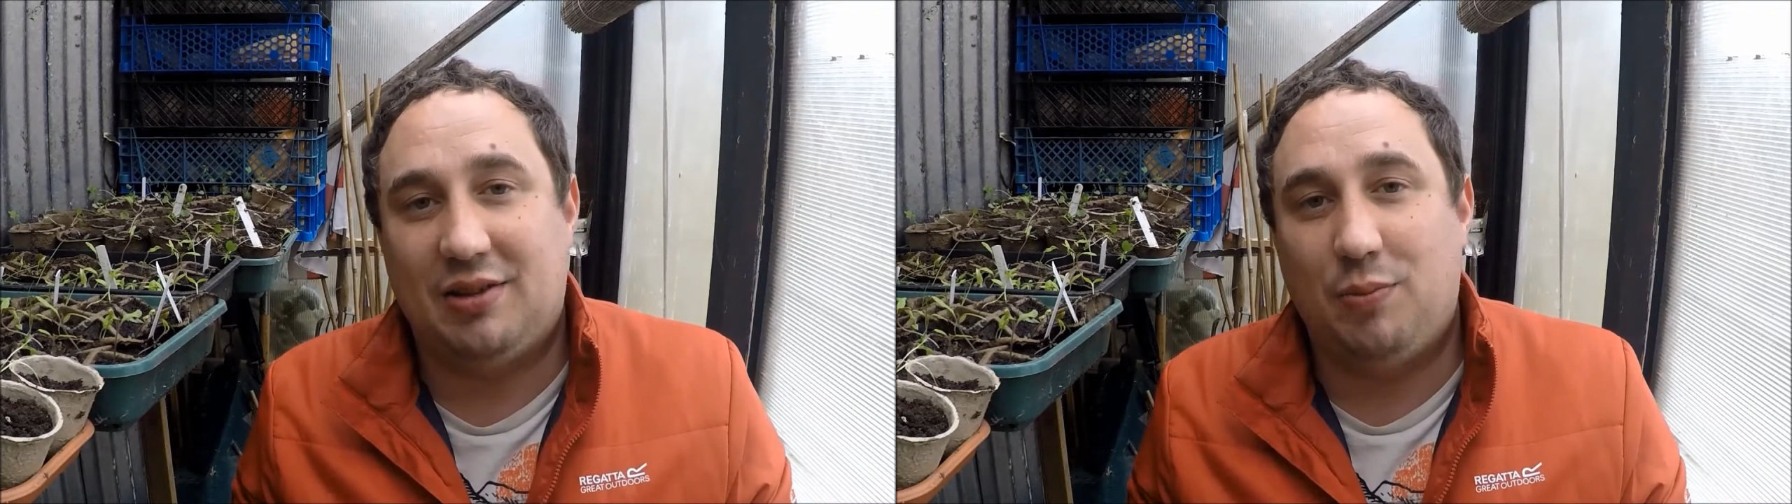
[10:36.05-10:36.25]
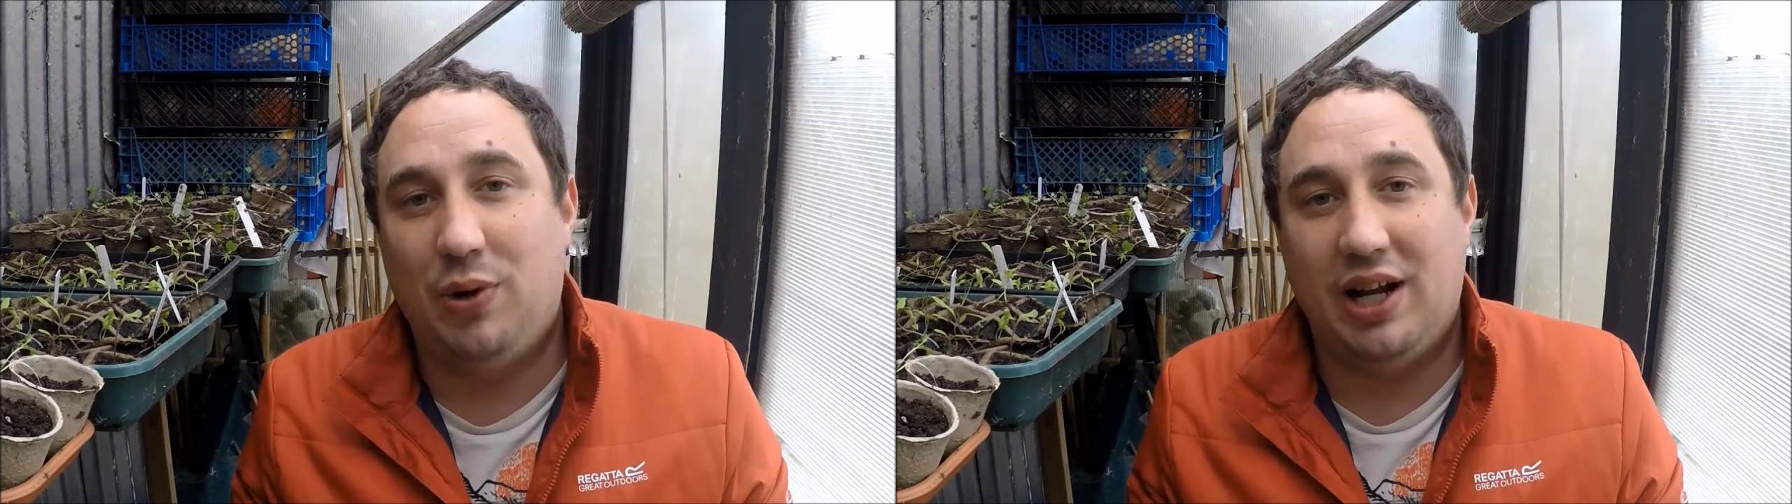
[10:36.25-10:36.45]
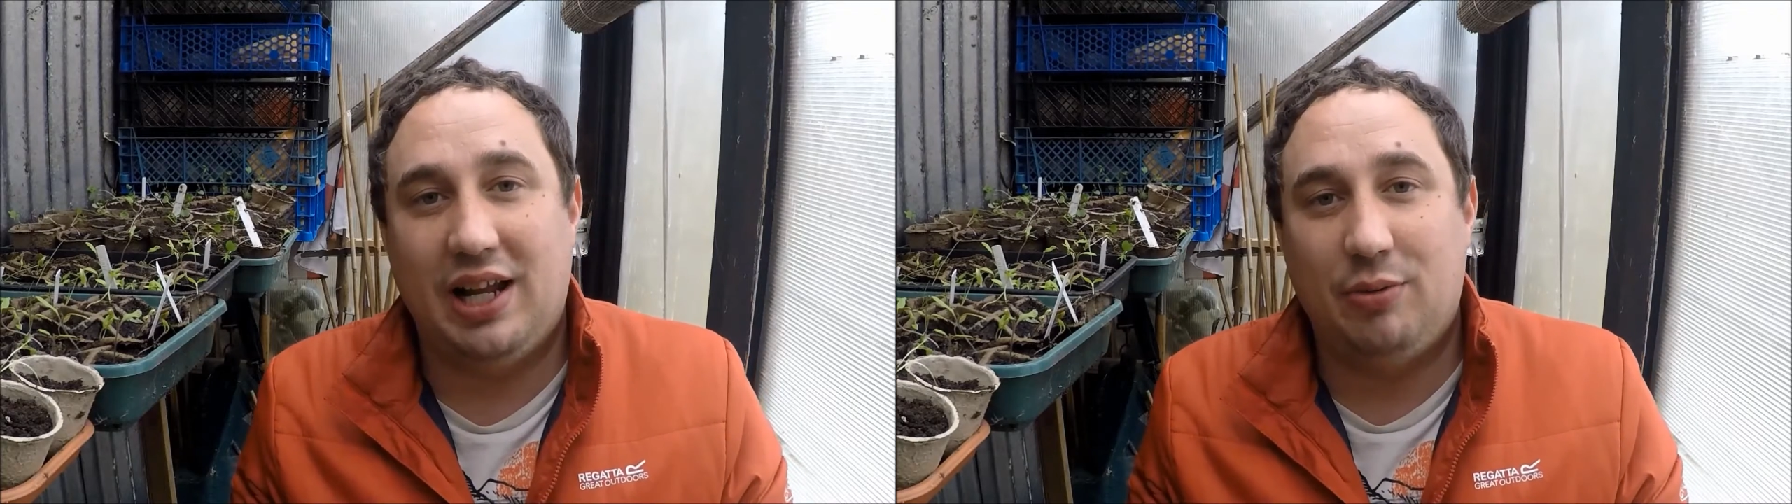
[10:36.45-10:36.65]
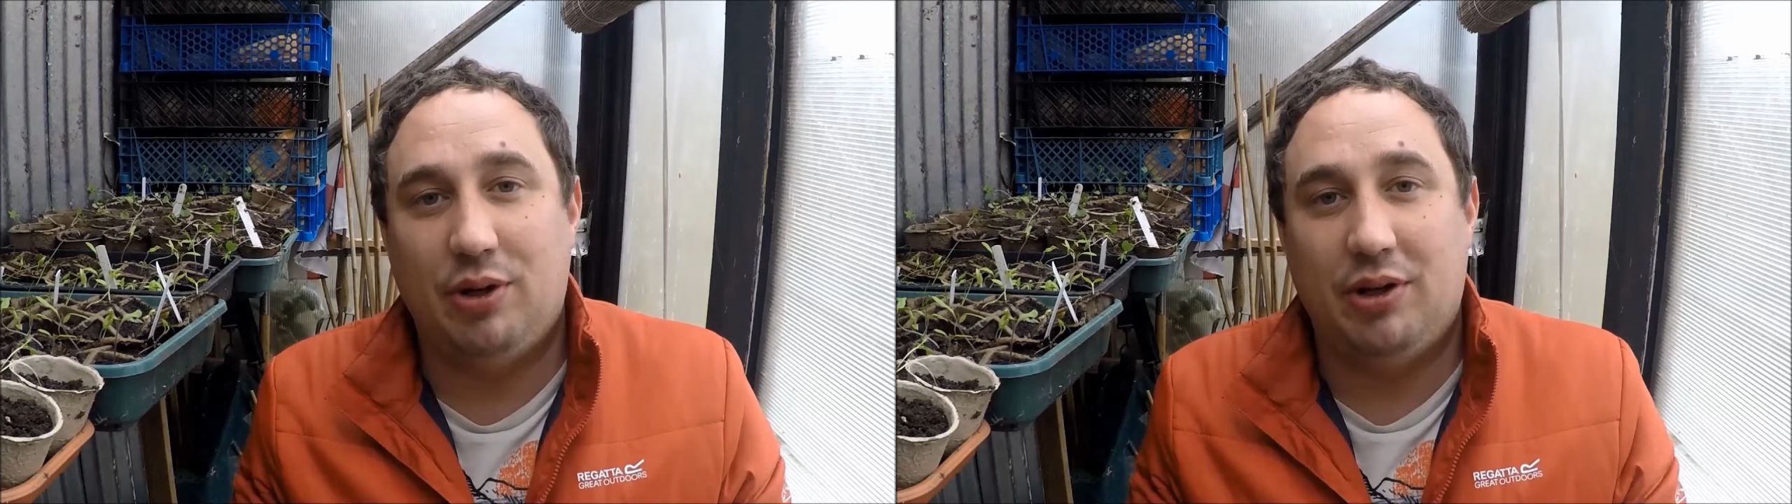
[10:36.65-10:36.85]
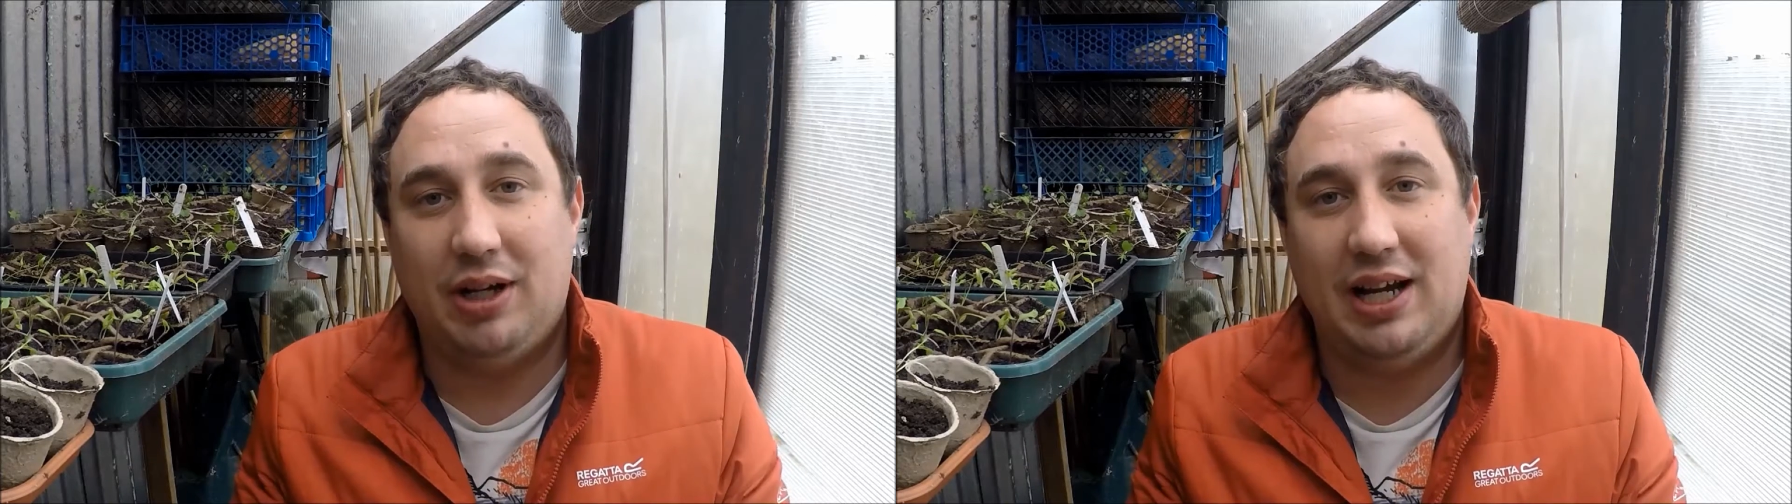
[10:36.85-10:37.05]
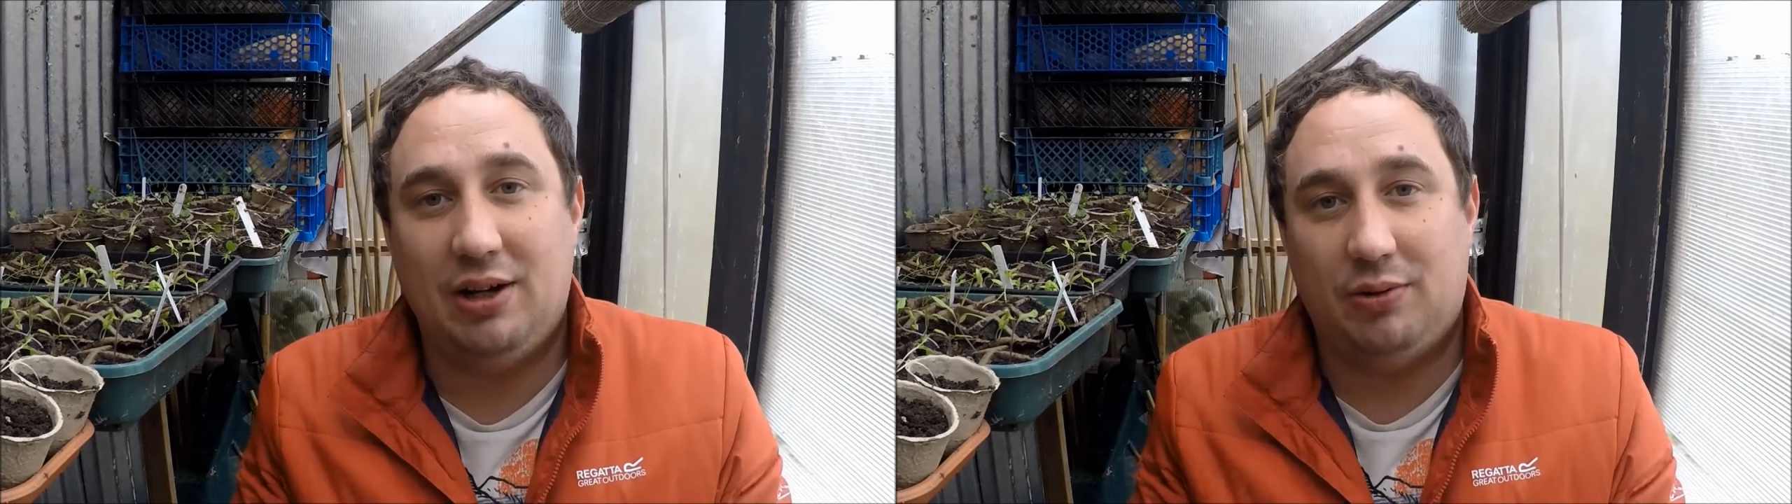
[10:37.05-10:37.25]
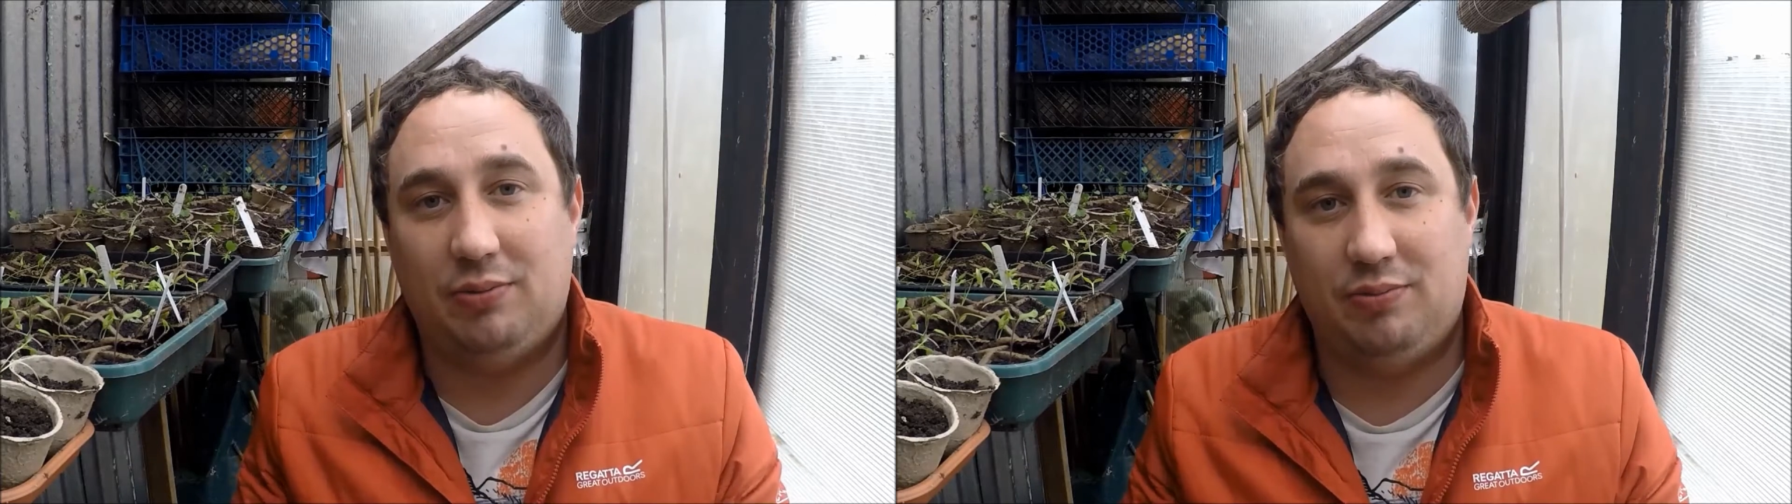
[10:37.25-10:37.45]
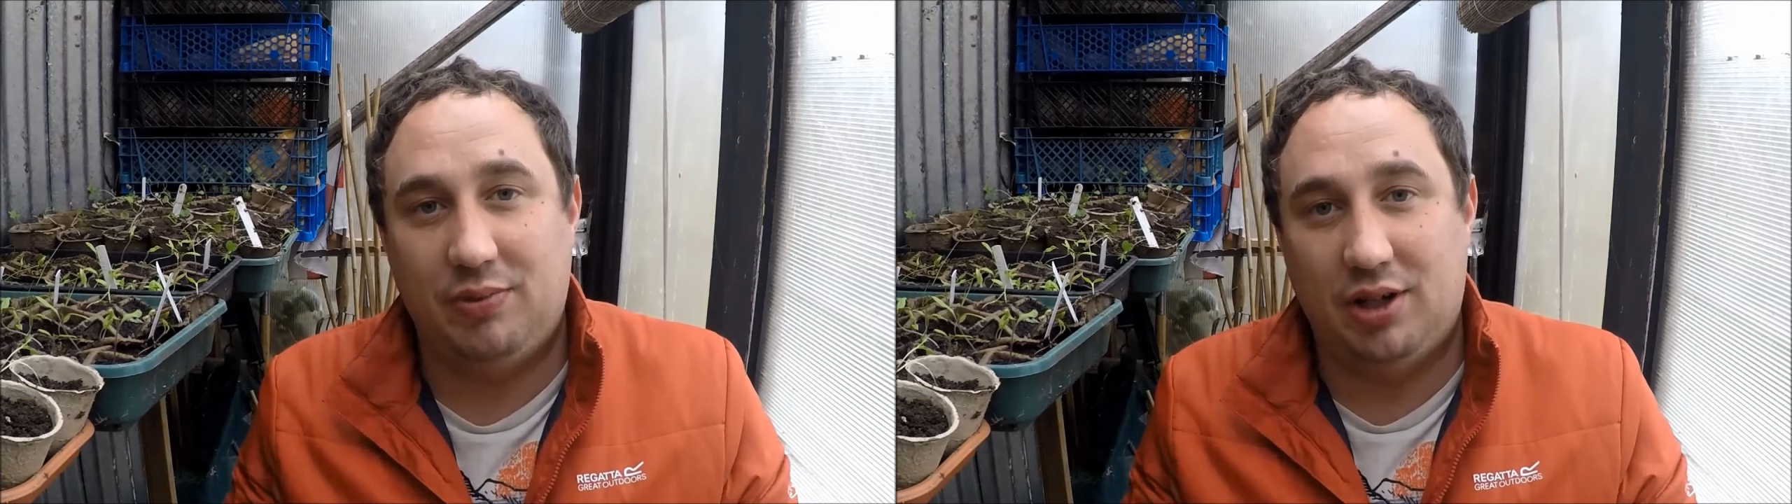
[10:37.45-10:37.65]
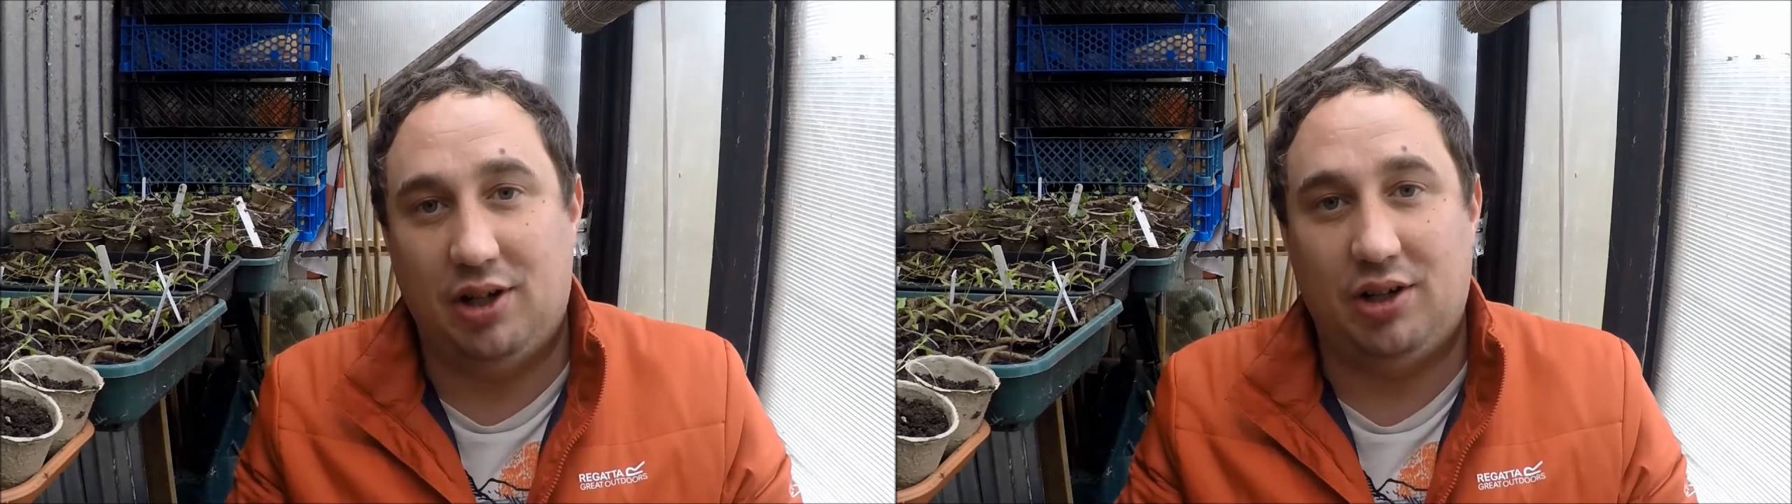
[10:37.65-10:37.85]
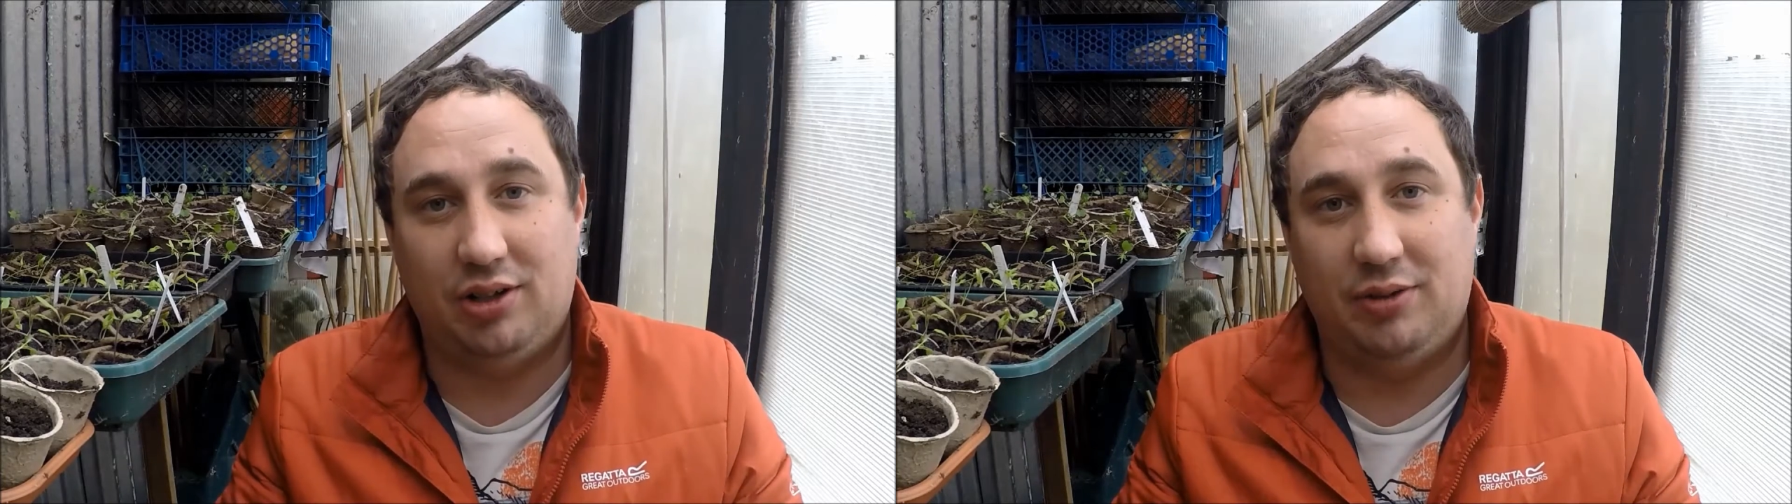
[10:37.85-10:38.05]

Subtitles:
where they were out the line,